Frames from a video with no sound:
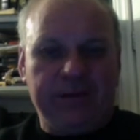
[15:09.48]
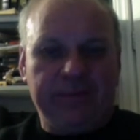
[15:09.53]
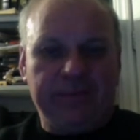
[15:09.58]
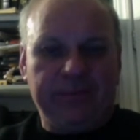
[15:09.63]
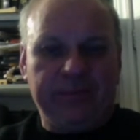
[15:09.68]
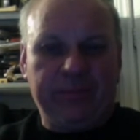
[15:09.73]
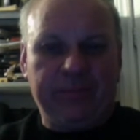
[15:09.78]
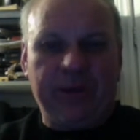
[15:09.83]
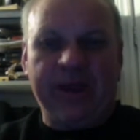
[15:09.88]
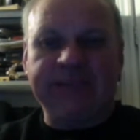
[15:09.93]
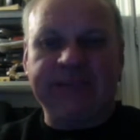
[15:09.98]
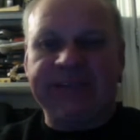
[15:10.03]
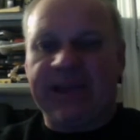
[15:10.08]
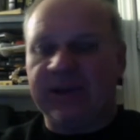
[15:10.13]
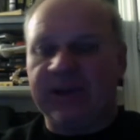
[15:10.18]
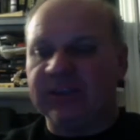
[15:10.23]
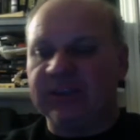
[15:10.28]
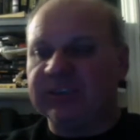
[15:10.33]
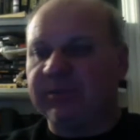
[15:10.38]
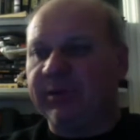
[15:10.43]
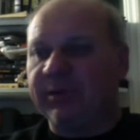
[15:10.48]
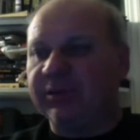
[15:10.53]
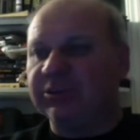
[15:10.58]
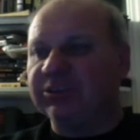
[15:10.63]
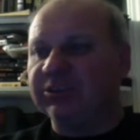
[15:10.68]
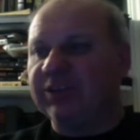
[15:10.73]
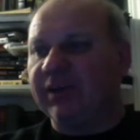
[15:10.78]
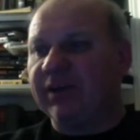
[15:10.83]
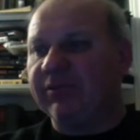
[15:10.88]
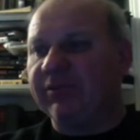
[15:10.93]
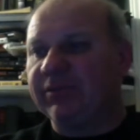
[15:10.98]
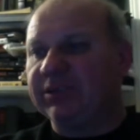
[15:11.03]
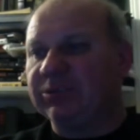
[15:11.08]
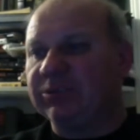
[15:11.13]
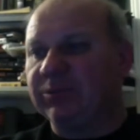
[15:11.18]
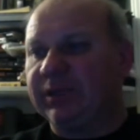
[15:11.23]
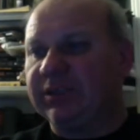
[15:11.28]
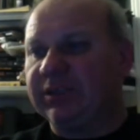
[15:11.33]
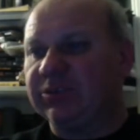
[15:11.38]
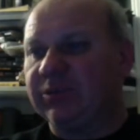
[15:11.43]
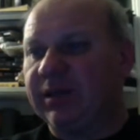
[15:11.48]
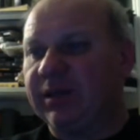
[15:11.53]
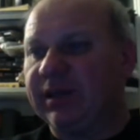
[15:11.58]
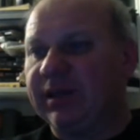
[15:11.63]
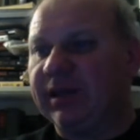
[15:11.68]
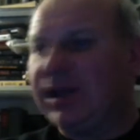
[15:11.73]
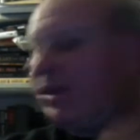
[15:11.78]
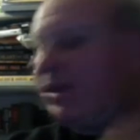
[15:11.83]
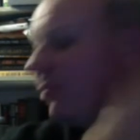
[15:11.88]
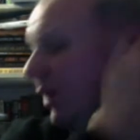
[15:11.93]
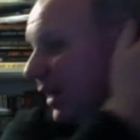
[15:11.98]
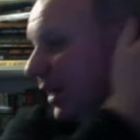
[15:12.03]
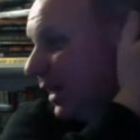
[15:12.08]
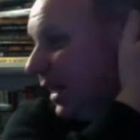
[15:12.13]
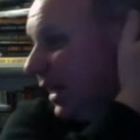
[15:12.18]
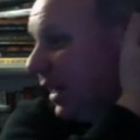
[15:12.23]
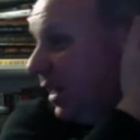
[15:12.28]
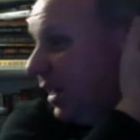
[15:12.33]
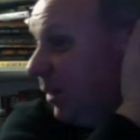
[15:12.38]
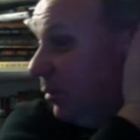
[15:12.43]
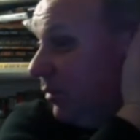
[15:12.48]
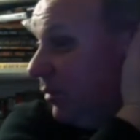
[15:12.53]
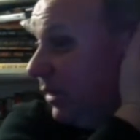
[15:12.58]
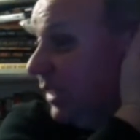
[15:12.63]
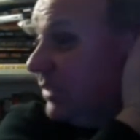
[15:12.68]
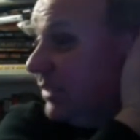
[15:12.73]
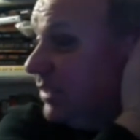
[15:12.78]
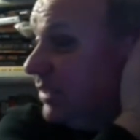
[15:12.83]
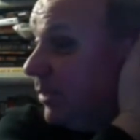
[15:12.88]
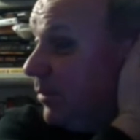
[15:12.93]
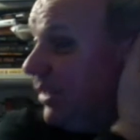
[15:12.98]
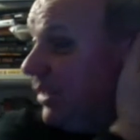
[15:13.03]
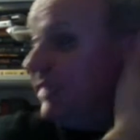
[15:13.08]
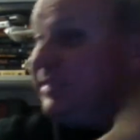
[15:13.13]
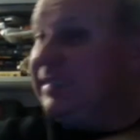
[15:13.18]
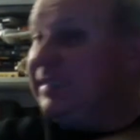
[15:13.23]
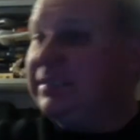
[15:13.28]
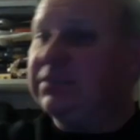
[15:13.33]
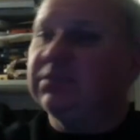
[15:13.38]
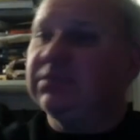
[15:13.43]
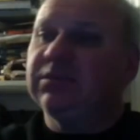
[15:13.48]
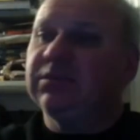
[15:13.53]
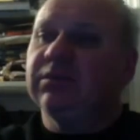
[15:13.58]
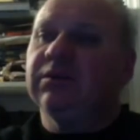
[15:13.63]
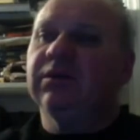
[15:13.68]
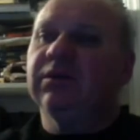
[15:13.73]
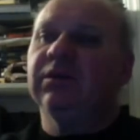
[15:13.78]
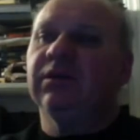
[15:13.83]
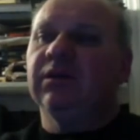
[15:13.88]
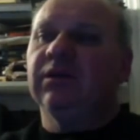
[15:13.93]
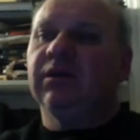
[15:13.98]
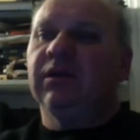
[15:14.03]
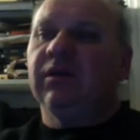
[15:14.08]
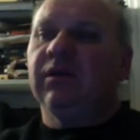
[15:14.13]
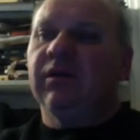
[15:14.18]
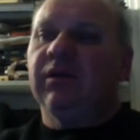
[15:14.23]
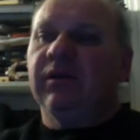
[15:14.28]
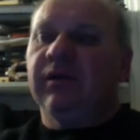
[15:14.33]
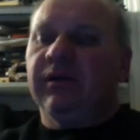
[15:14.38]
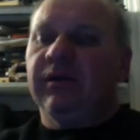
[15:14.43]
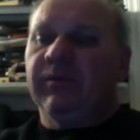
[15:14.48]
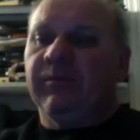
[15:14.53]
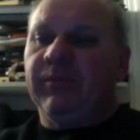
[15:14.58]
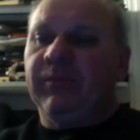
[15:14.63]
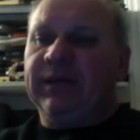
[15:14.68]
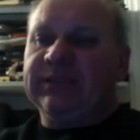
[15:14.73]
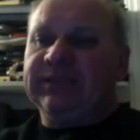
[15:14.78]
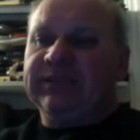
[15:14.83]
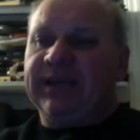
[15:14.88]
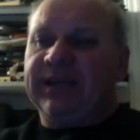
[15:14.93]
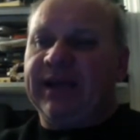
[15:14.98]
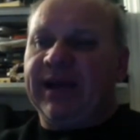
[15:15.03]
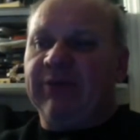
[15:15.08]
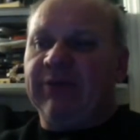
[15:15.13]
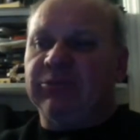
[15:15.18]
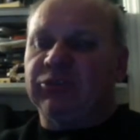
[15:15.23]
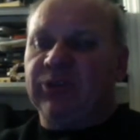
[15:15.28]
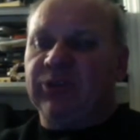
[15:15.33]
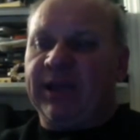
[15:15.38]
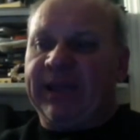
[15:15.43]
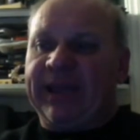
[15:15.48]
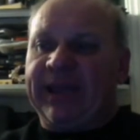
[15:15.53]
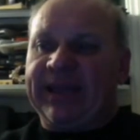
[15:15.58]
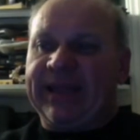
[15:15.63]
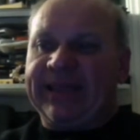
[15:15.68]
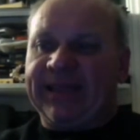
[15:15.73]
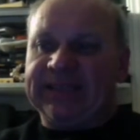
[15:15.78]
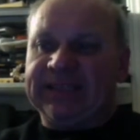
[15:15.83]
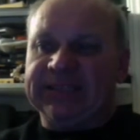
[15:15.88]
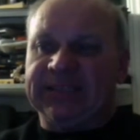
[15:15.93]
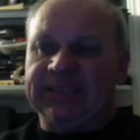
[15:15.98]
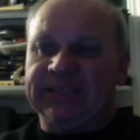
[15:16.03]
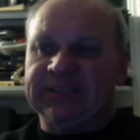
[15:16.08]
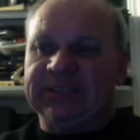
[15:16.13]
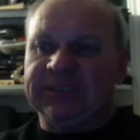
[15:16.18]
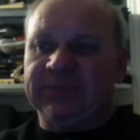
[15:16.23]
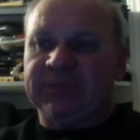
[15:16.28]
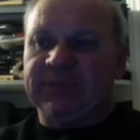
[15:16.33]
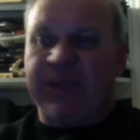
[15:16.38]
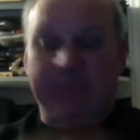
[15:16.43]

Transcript: bogged down in some other stuff this week, so I wanted to get a couple of links up, and I didn't. But I would try and get that done sometime in